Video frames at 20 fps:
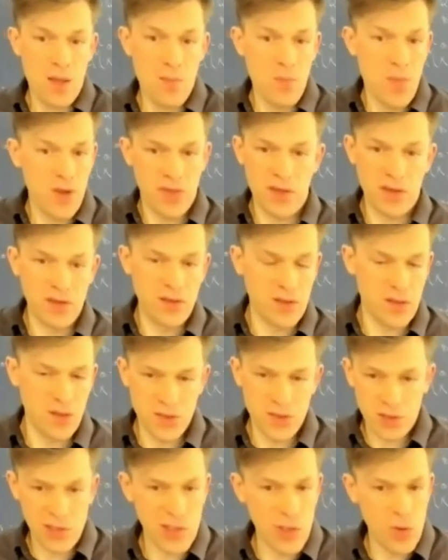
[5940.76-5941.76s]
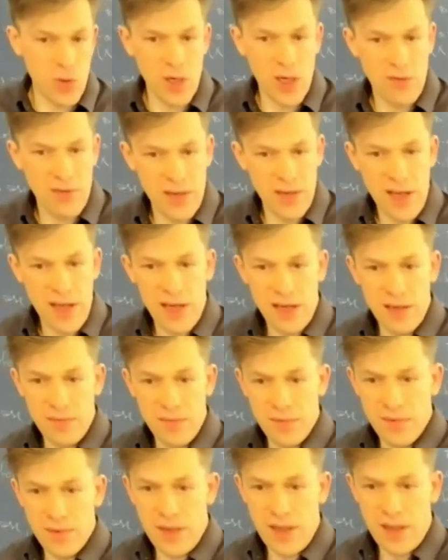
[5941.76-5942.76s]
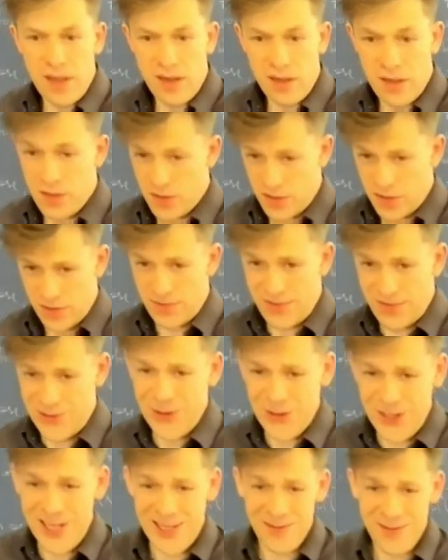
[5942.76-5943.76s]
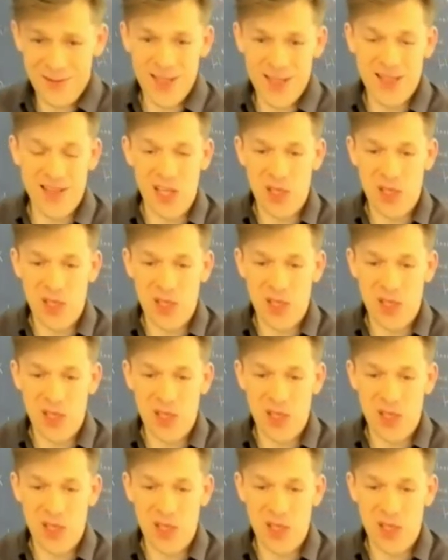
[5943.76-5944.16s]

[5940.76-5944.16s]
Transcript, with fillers: but the Koszul dual of an uh, and infinite